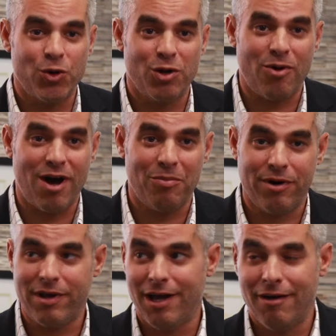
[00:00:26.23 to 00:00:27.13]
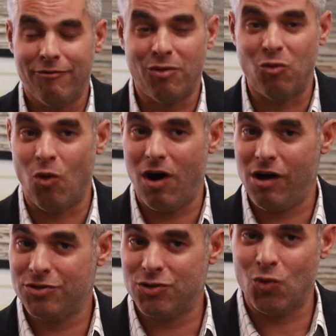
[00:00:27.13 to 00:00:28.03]
your property from
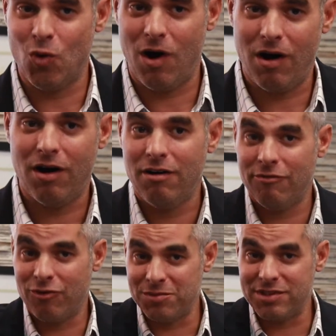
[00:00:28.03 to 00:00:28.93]
wall to wall, from